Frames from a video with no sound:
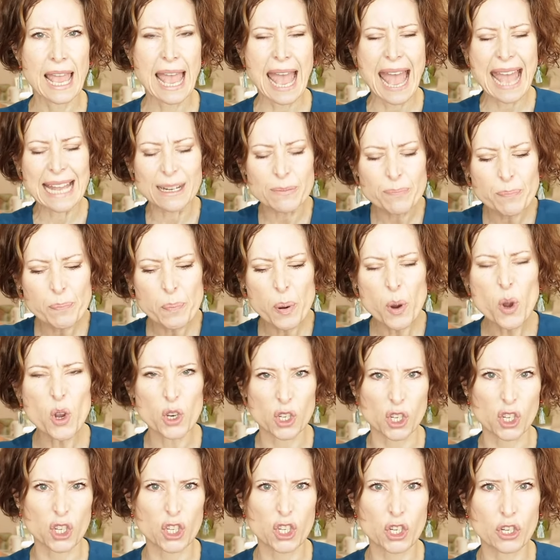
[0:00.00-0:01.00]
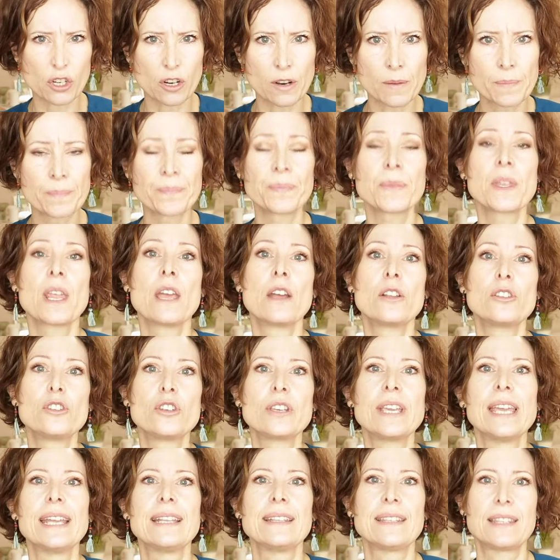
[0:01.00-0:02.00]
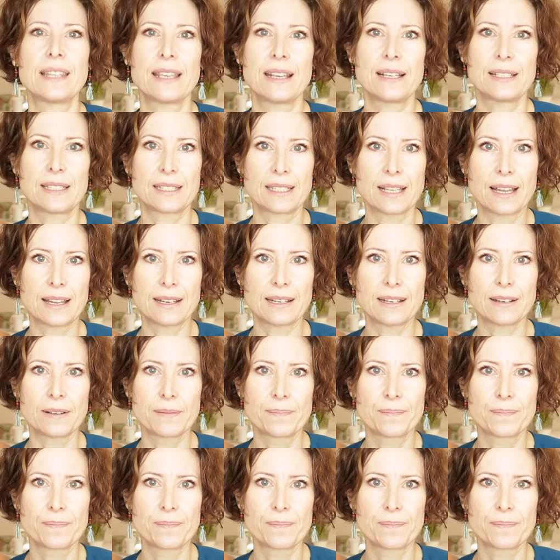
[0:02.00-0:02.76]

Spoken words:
and push to get things done.